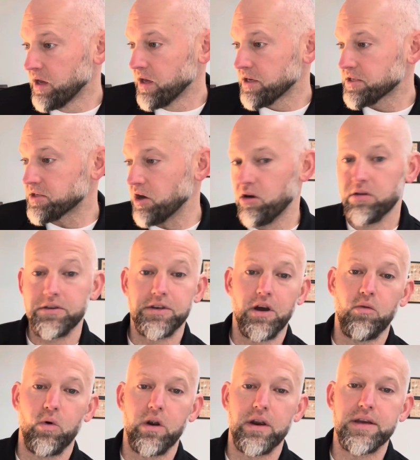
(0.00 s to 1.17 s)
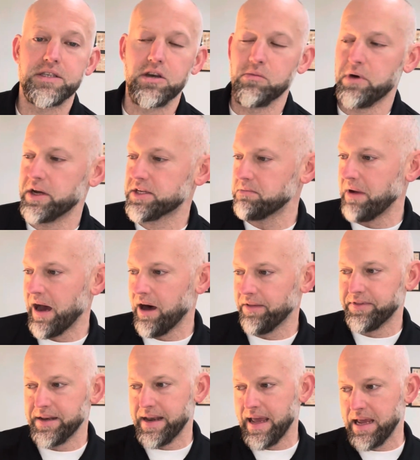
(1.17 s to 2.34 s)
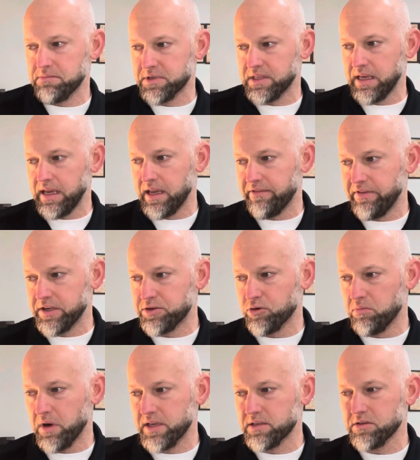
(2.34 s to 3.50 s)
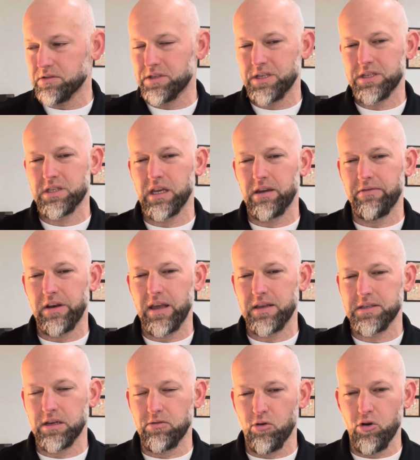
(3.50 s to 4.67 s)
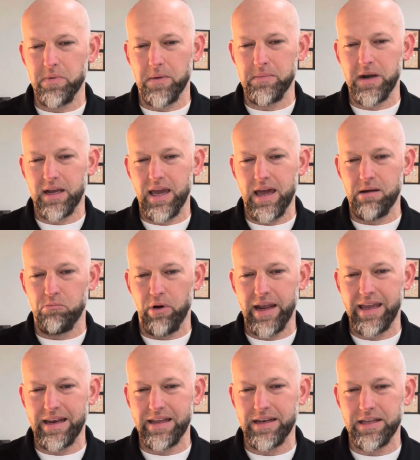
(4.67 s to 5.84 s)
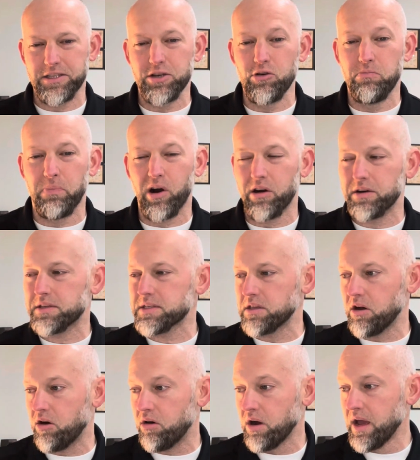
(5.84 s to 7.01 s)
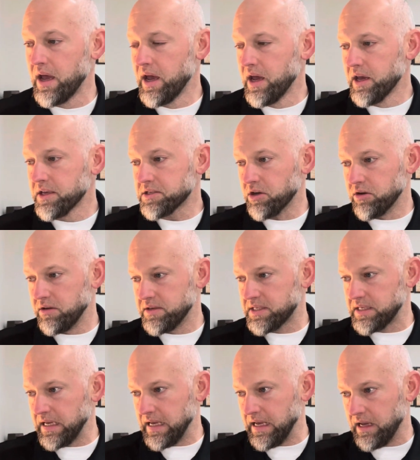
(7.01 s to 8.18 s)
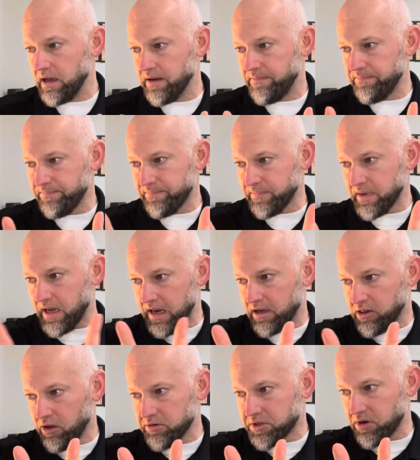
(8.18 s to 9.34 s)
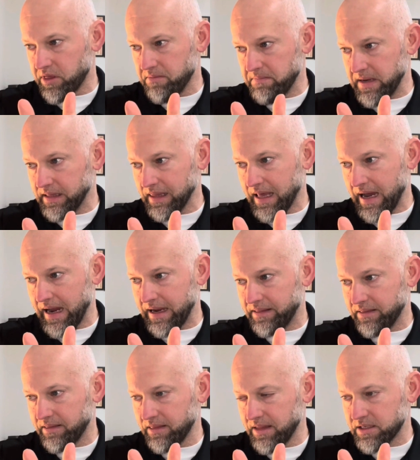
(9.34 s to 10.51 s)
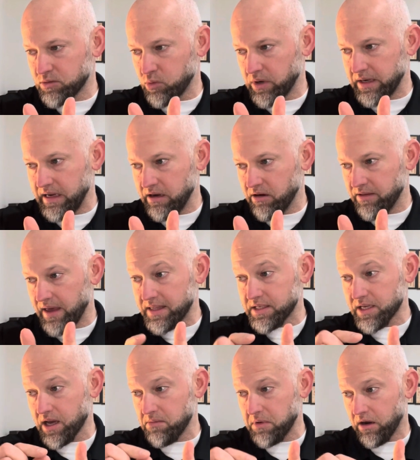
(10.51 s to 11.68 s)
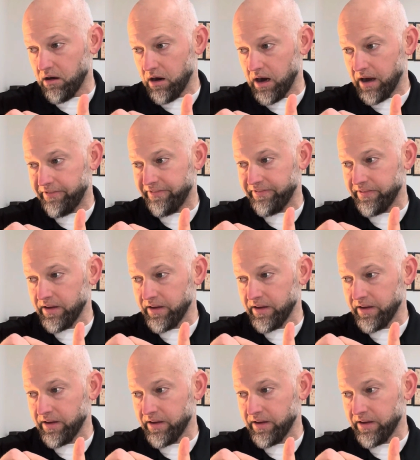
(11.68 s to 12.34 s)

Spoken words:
So, don't worry so much about the names of the individual muscles. Just think of it as a group. I'm going to kind of break it into two parts, though. So, you see kind of closer to the midline, this one here, that's coming off